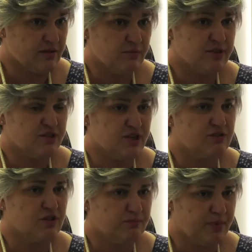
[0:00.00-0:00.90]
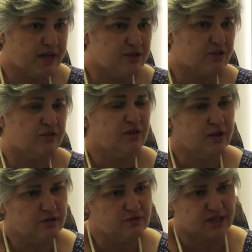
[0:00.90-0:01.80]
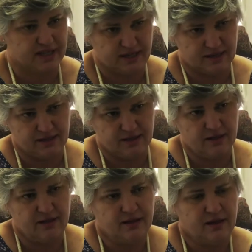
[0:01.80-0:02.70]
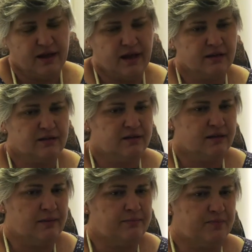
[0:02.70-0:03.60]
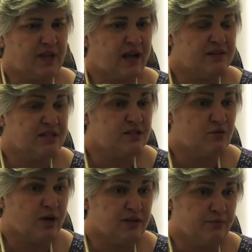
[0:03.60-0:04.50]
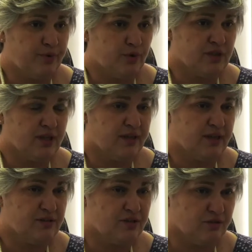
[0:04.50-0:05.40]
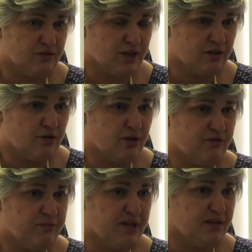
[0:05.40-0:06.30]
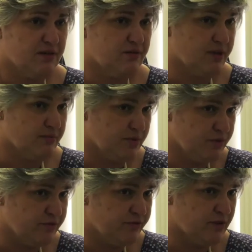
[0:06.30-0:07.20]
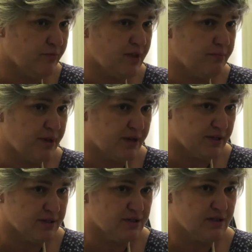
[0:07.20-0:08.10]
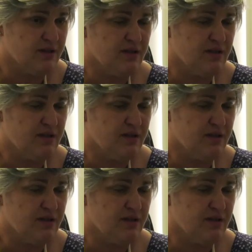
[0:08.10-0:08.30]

There was just not placed continuously. And as it's quite important that children who have been removed from their parents,